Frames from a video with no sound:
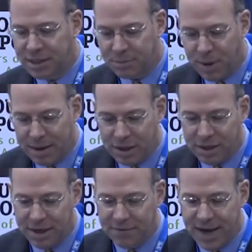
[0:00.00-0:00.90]
that are
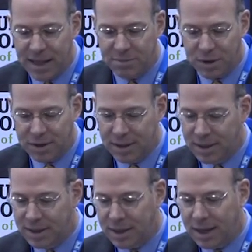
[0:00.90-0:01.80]
publicly available.
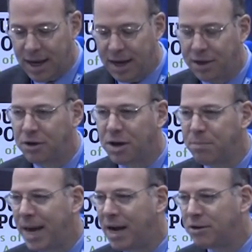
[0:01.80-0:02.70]
Your
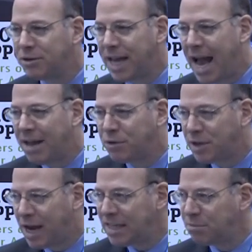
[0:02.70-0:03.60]
competitors'
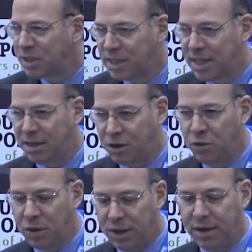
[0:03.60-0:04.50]
advertisements that
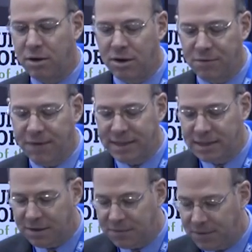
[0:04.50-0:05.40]
you think are
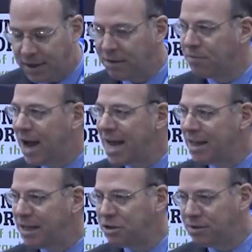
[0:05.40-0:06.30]
offensive and in
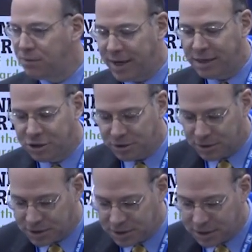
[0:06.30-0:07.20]
violation of grant
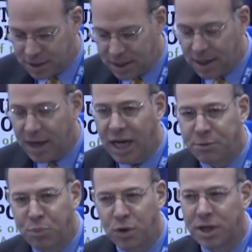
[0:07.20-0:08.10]
assurances.
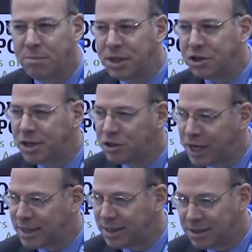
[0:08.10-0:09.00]
Airport commission
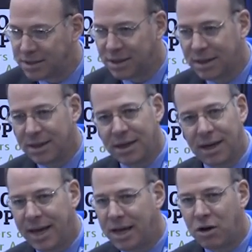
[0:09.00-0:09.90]
agendas.
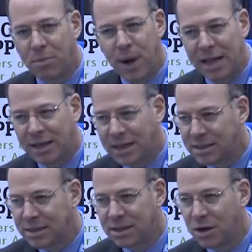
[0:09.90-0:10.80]
Again, all
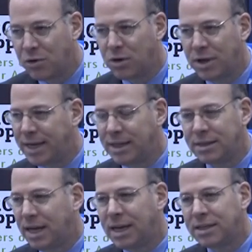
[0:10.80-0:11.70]
politics is local, and
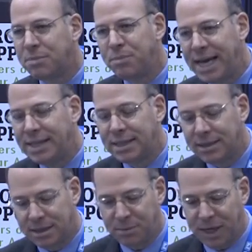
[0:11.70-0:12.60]
it's
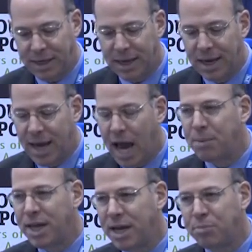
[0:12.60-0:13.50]
amazing to me how
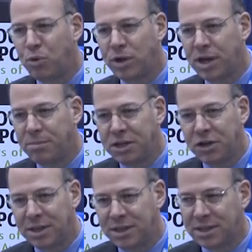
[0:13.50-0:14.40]
many airport
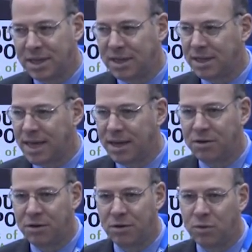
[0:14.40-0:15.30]
commissions think that they
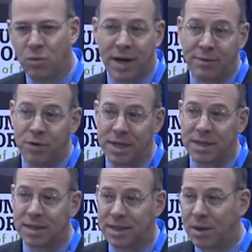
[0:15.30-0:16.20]
can do whatever it
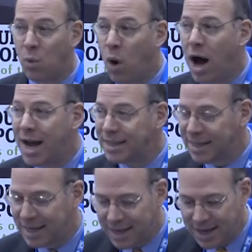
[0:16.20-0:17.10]
is that they
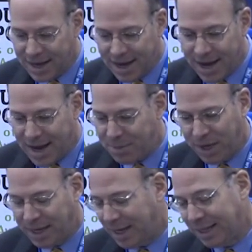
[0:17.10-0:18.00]
want, and